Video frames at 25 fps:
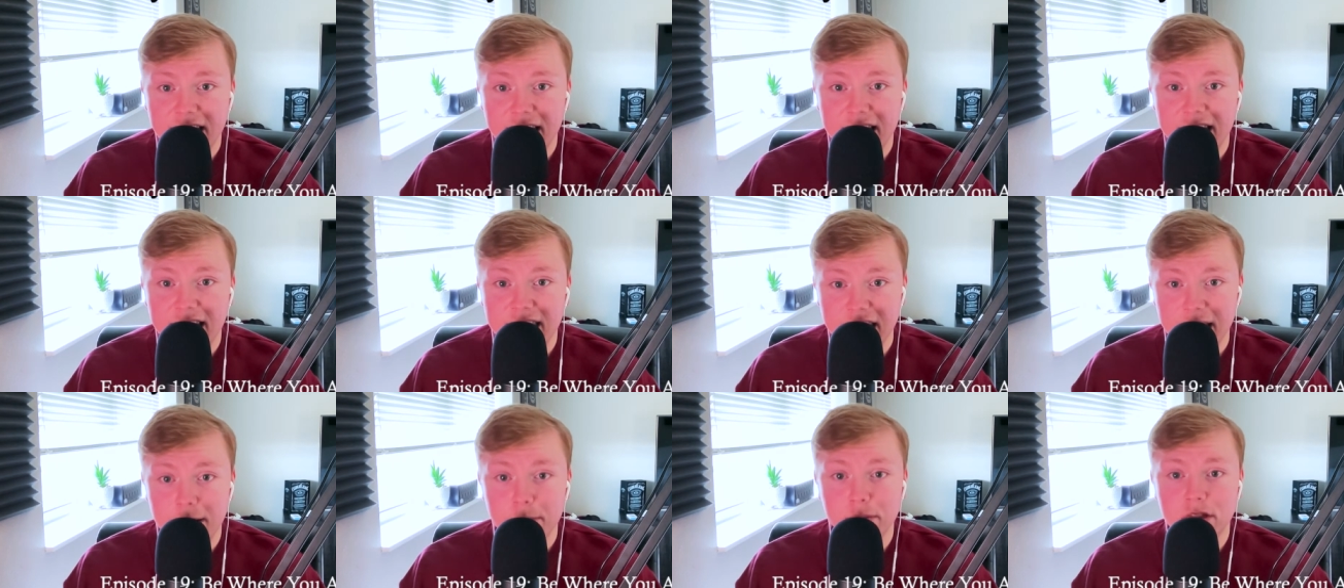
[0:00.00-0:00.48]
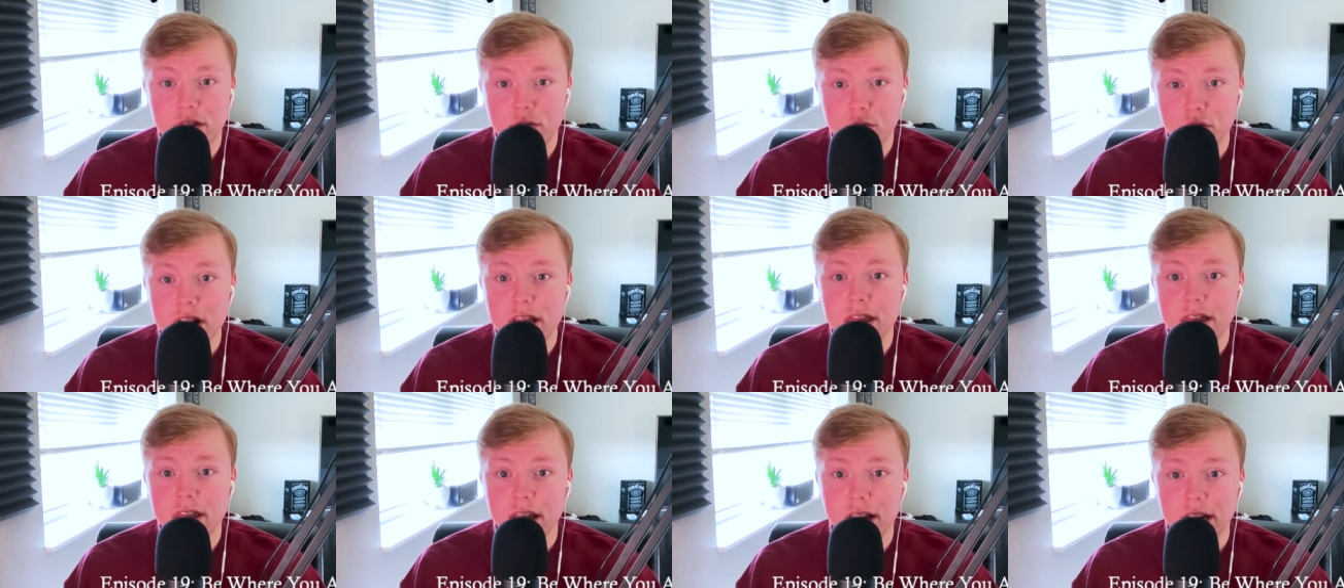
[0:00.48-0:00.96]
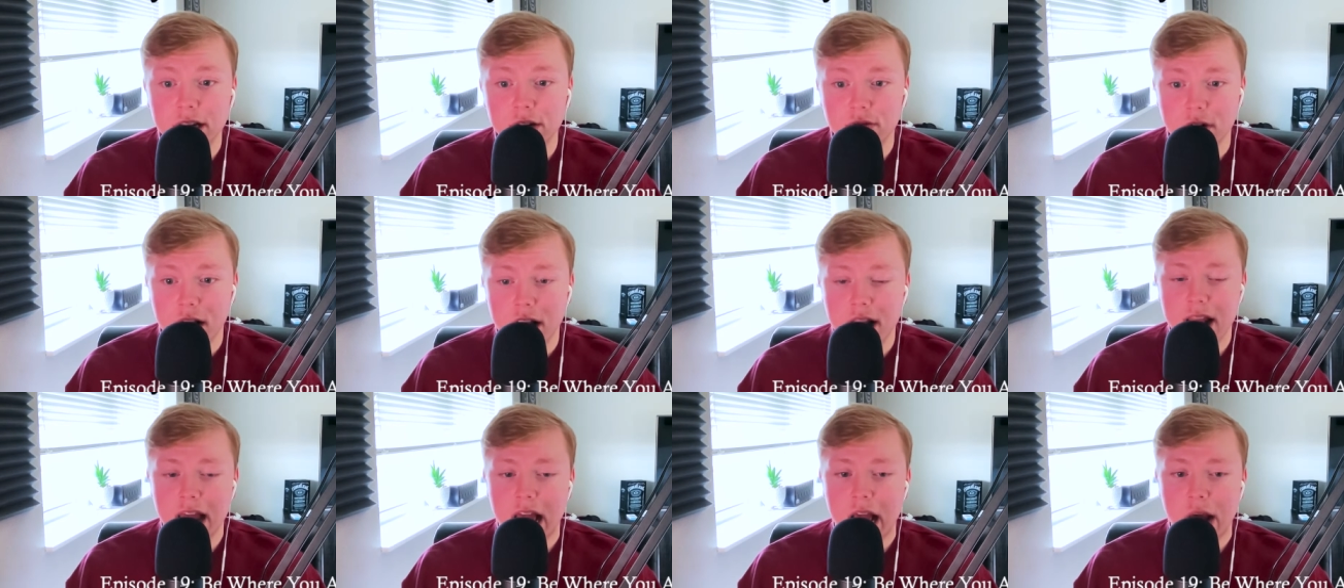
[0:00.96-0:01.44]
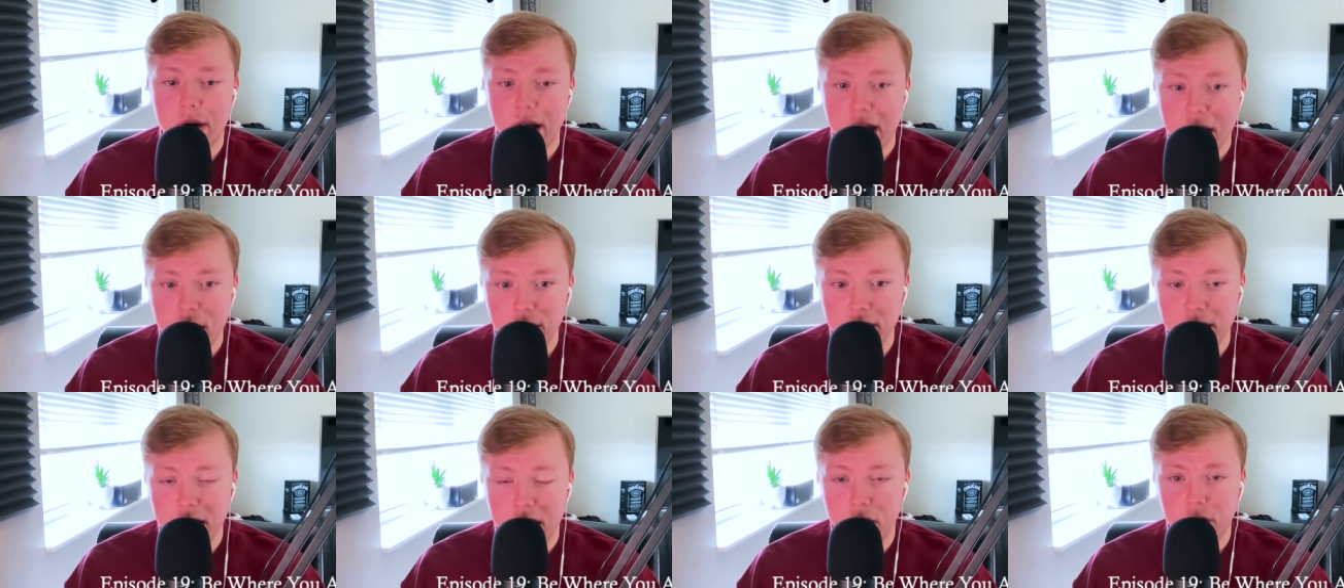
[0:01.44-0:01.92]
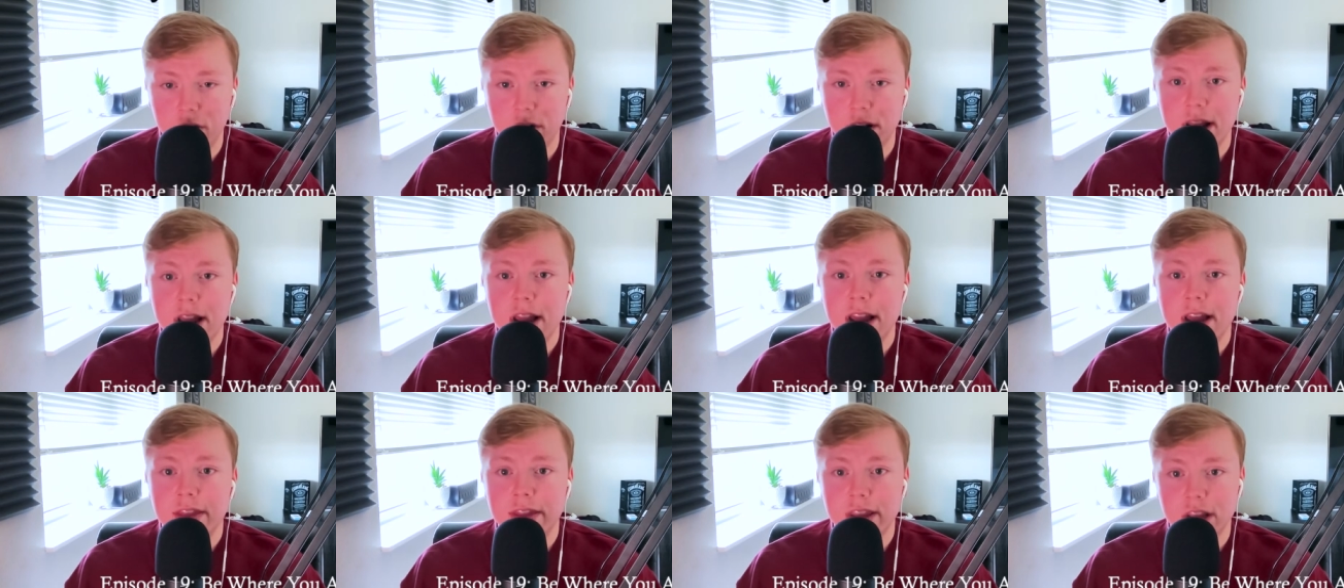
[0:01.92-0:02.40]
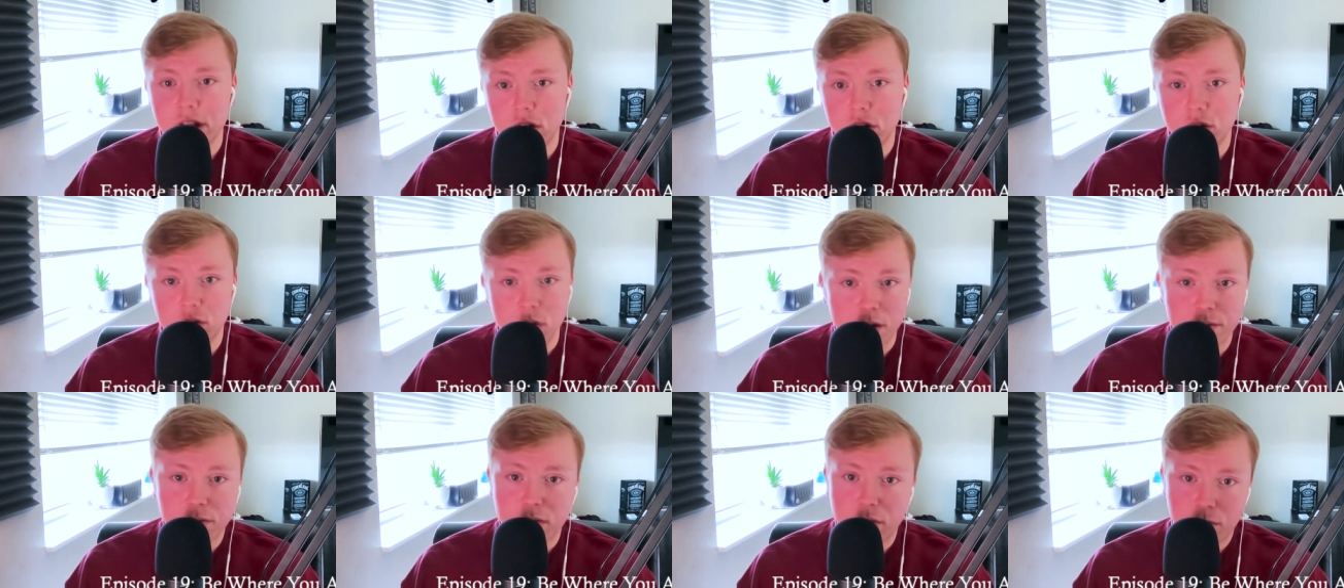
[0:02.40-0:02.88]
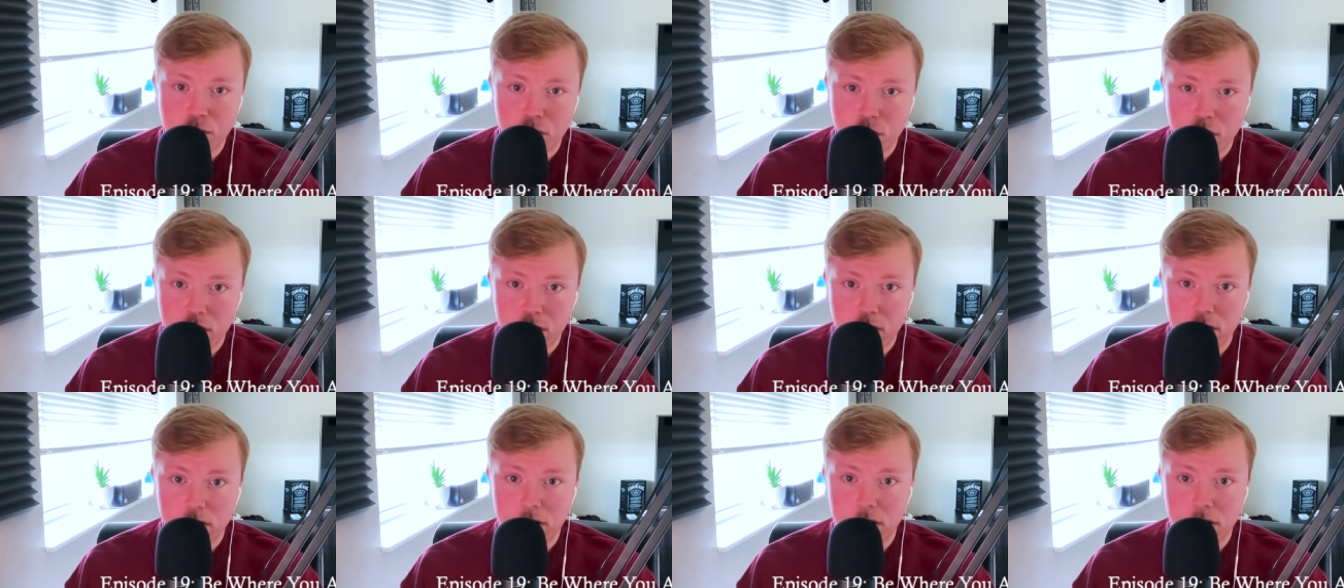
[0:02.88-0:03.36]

Name three things right now out loud that you're grateful for.